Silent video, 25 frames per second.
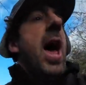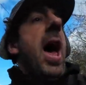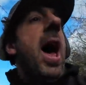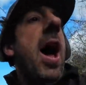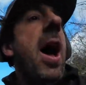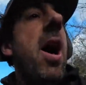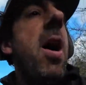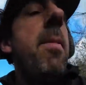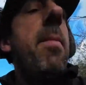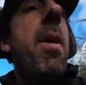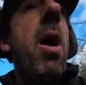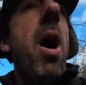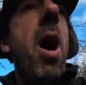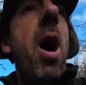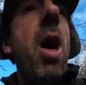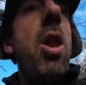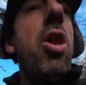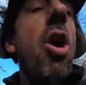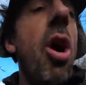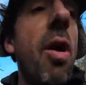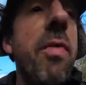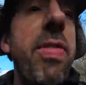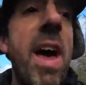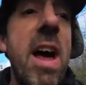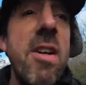A
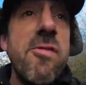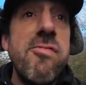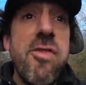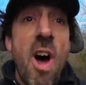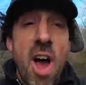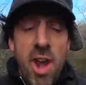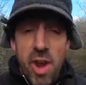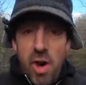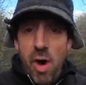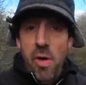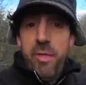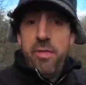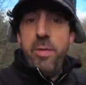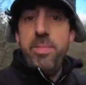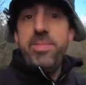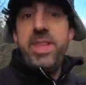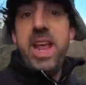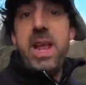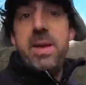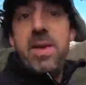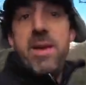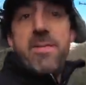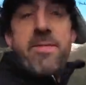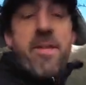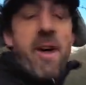lot of that runoff from
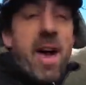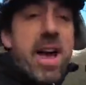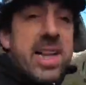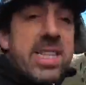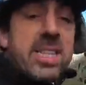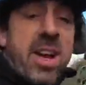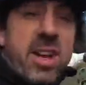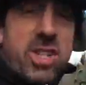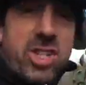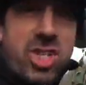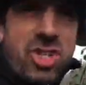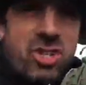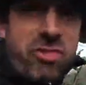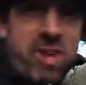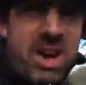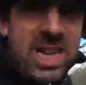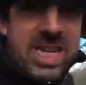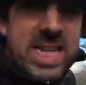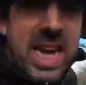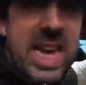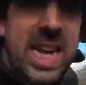dealing with that fire is going straight